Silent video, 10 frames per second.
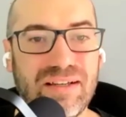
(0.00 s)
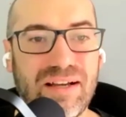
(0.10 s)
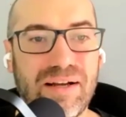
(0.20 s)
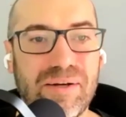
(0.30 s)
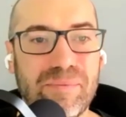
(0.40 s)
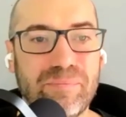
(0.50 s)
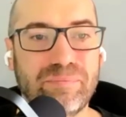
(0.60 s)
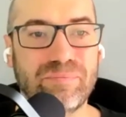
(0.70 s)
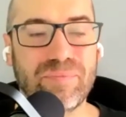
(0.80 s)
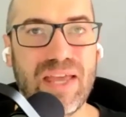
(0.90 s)
Um,
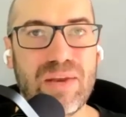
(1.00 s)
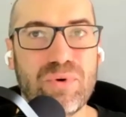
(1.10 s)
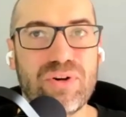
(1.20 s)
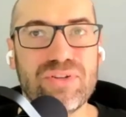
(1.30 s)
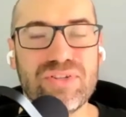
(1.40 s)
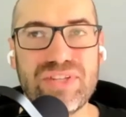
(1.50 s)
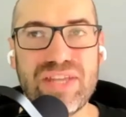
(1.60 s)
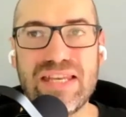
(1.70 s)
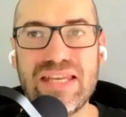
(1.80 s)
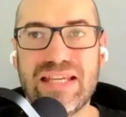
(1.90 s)
and we're
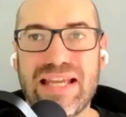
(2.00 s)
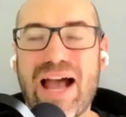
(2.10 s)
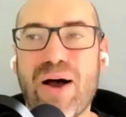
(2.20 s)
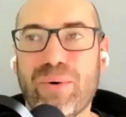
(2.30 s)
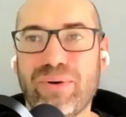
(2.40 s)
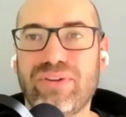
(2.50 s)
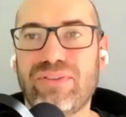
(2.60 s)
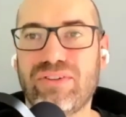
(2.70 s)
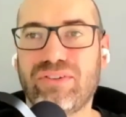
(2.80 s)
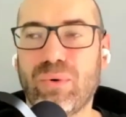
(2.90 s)
sending out
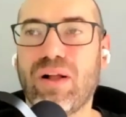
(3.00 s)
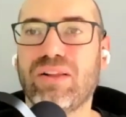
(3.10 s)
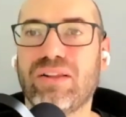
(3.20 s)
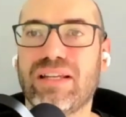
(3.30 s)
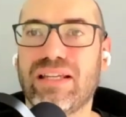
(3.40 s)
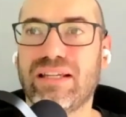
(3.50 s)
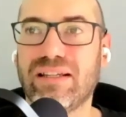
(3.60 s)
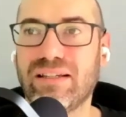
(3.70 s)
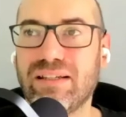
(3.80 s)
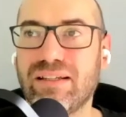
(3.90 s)
this quality,
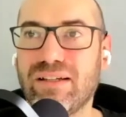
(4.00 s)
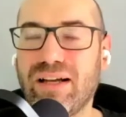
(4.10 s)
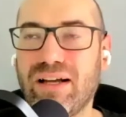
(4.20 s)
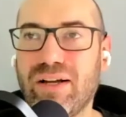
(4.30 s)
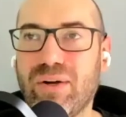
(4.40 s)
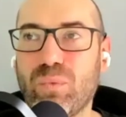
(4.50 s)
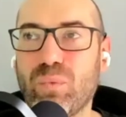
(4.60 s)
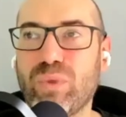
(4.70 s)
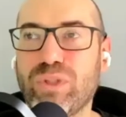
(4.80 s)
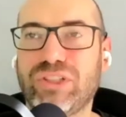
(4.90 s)
uh,
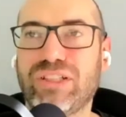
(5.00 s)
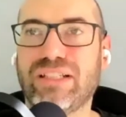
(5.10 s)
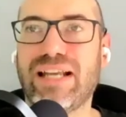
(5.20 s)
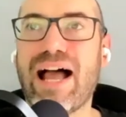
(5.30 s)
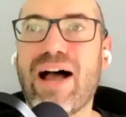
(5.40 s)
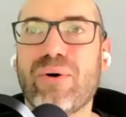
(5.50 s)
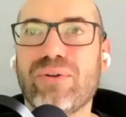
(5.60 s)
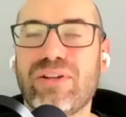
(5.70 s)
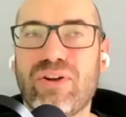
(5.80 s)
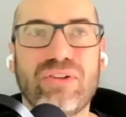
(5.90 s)
wishing it
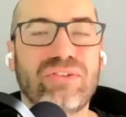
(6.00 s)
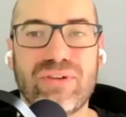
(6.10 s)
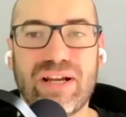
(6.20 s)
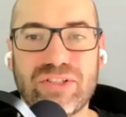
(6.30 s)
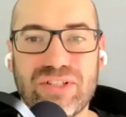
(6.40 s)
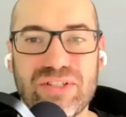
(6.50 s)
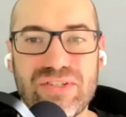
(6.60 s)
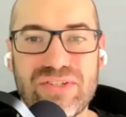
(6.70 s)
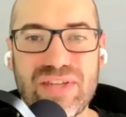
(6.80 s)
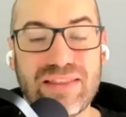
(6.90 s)
out in all
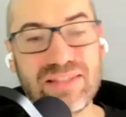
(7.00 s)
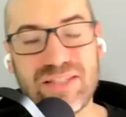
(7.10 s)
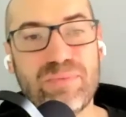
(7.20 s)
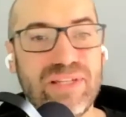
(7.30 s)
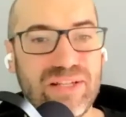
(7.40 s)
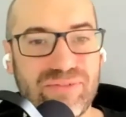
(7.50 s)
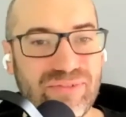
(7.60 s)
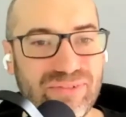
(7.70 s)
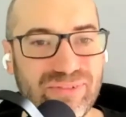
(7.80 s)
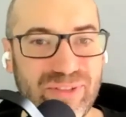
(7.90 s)
directions at the speed
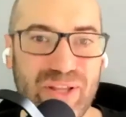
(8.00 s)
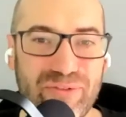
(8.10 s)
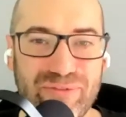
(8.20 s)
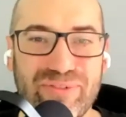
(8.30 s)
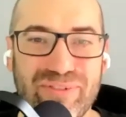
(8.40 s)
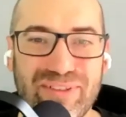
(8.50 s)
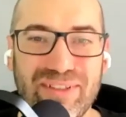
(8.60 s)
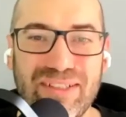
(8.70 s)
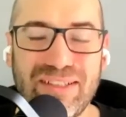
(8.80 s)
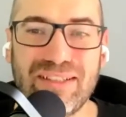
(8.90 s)
of love,
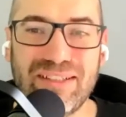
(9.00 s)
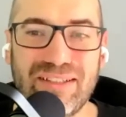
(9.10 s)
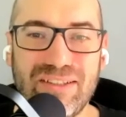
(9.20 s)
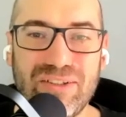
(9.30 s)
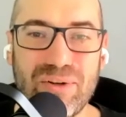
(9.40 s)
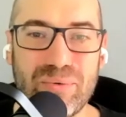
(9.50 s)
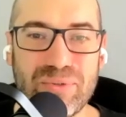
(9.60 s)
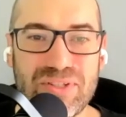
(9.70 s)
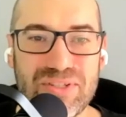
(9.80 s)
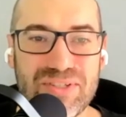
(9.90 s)
you know,
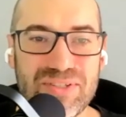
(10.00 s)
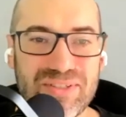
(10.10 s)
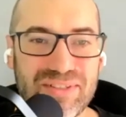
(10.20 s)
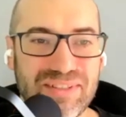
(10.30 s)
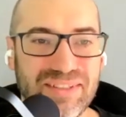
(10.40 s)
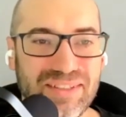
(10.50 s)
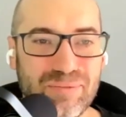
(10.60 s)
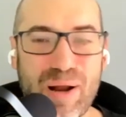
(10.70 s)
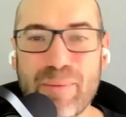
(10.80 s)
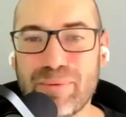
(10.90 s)
which is
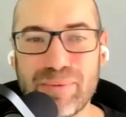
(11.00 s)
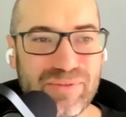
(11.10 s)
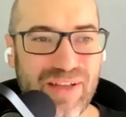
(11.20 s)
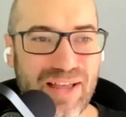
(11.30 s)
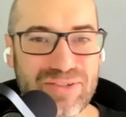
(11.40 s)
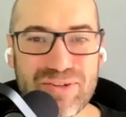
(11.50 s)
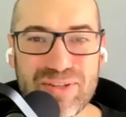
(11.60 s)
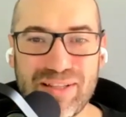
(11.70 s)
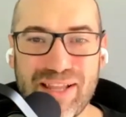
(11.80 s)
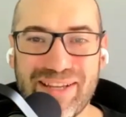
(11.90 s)
probably faster
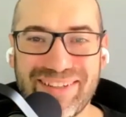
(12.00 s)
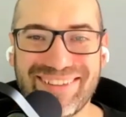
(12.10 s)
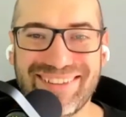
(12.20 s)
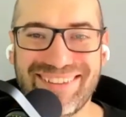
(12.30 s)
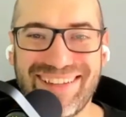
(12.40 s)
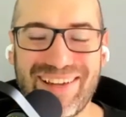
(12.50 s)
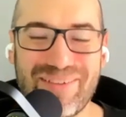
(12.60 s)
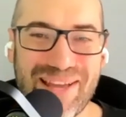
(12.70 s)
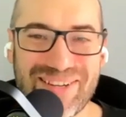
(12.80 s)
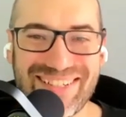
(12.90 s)
than light, I
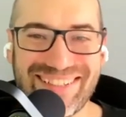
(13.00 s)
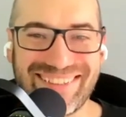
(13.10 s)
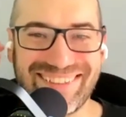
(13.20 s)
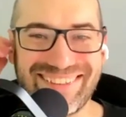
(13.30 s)
imagine.